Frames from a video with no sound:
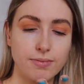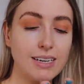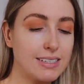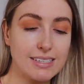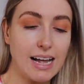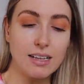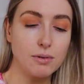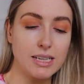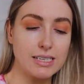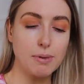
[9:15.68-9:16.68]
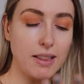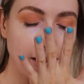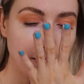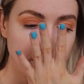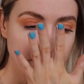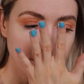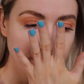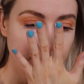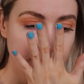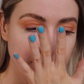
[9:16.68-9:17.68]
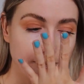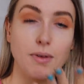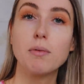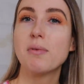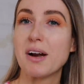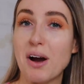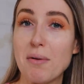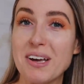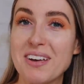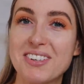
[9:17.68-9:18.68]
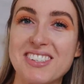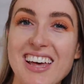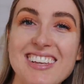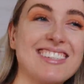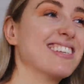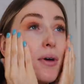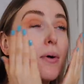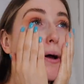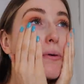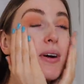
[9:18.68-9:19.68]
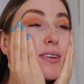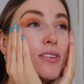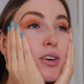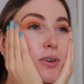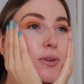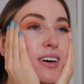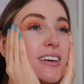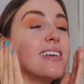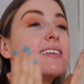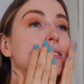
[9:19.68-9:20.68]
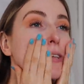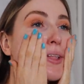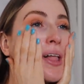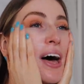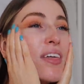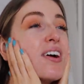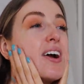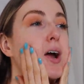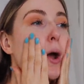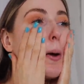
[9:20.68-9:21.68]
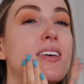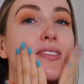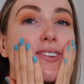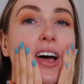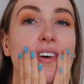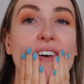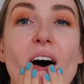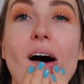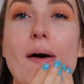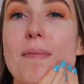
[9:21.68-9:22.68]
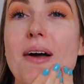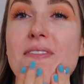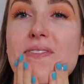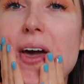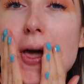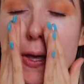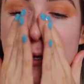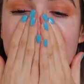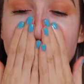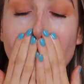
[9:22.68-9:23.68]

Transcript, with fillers: That is exactly what that's about. That Maybe my grandma used this. So I'm going to slather this stuff on my face.